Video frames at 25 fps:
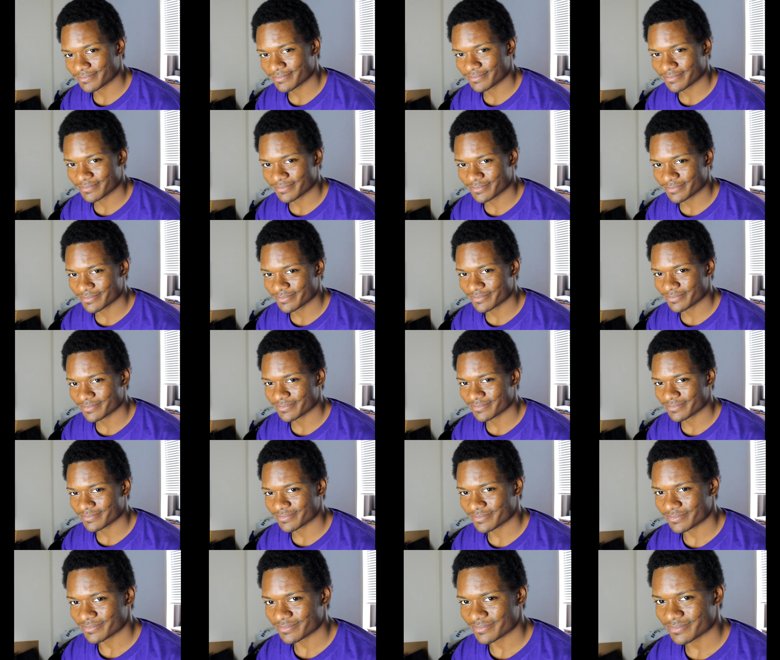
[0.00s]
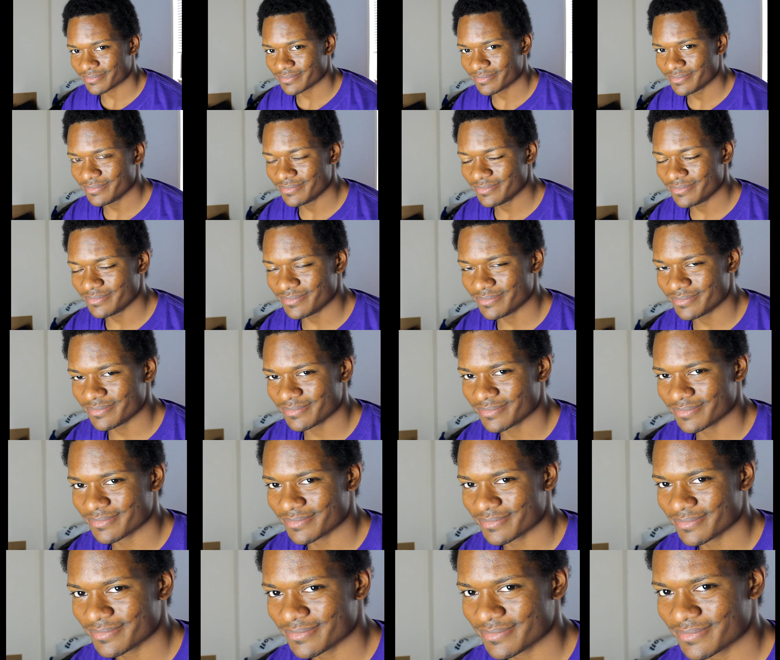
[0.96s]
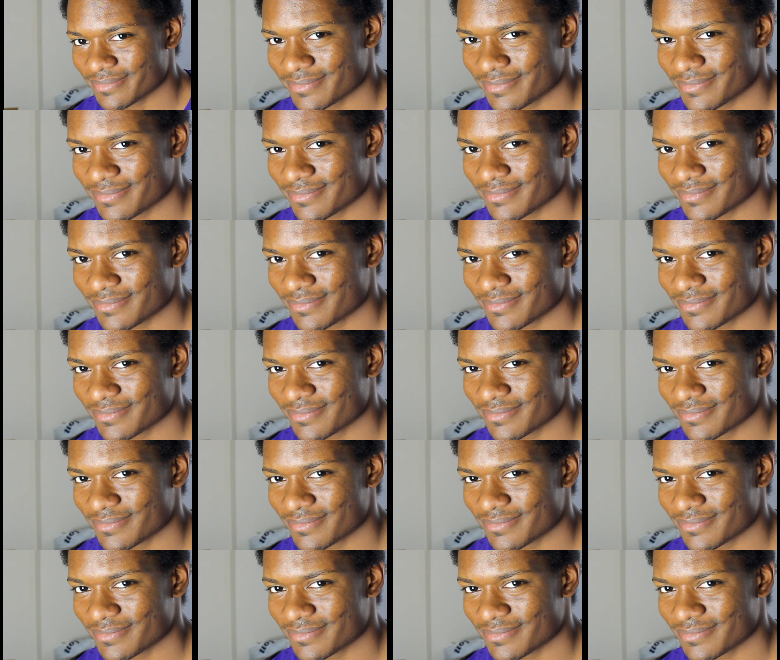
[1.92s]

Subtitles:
Nobody speaks.